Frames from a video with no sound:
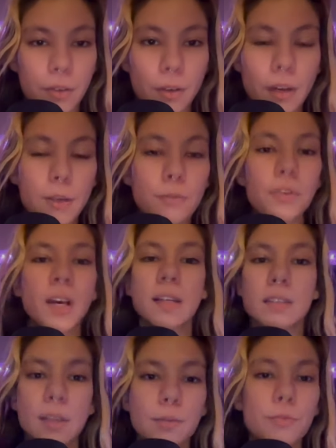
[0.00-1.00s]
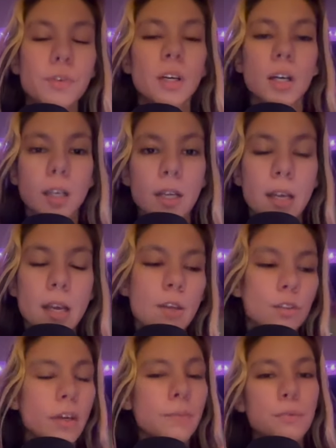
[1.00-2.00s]
all right? You feel unsafe, you feel hurt.
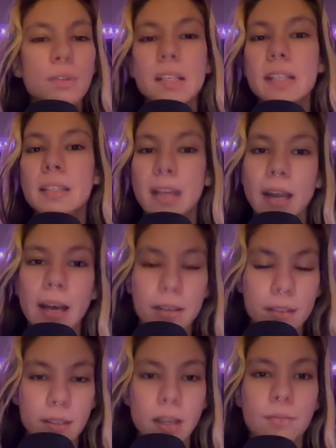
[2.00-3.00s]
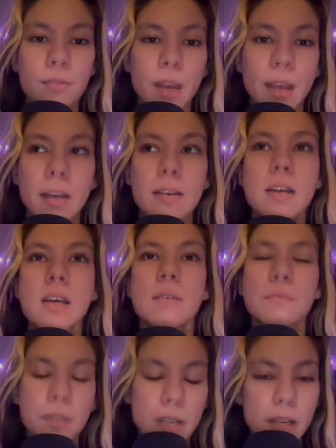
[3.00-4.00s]
So help release that unsafe and
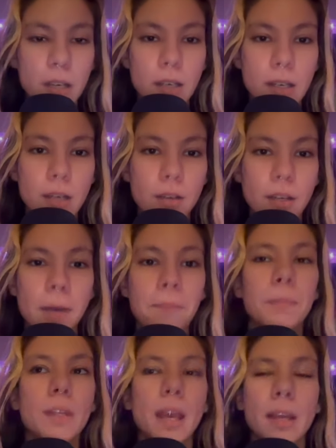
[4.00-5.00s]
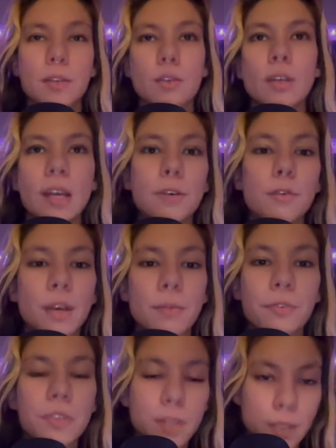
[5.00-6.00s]
feeling hurt, okay? So that you can
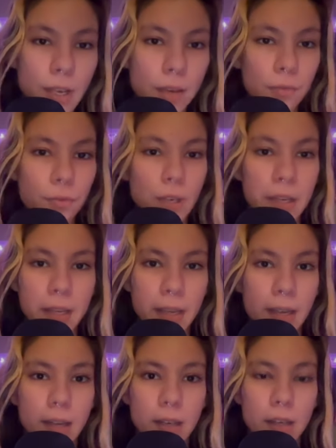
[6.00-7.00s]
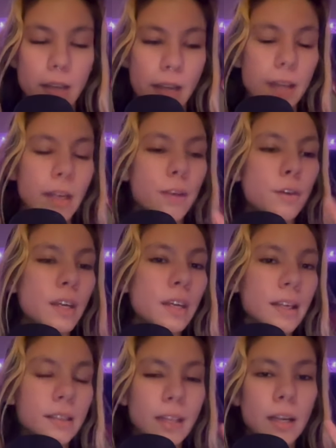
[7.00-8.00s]
feel safe again. And then you can
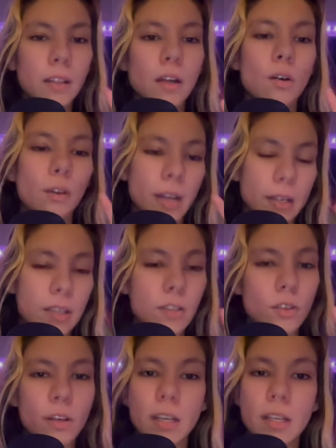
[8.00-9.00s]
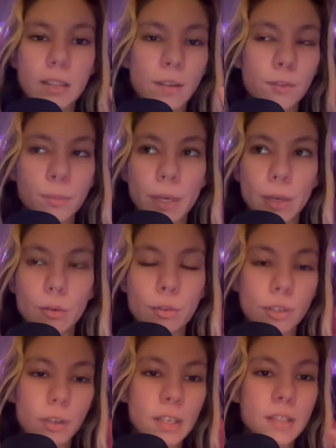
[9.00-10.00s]
like tell, all right, this story doesn't have to be our old
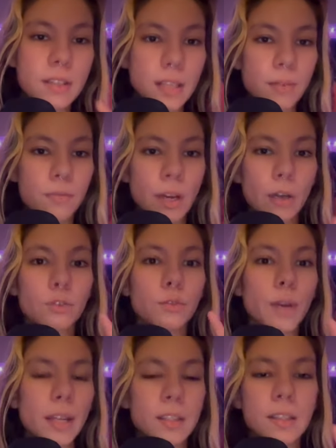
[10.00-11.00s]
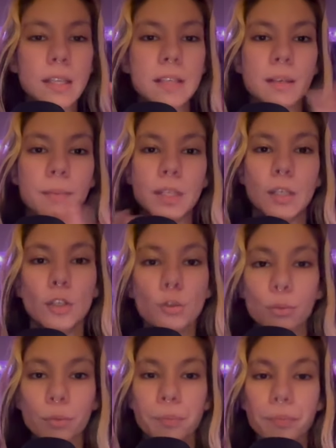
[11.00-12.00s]
story. It's safe now to entertain something
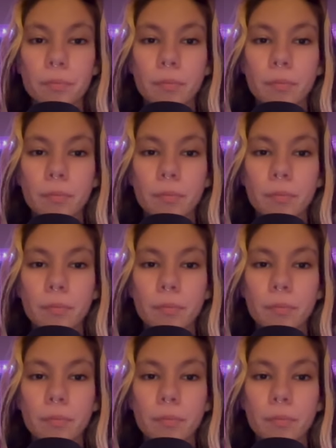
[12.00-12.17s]
new.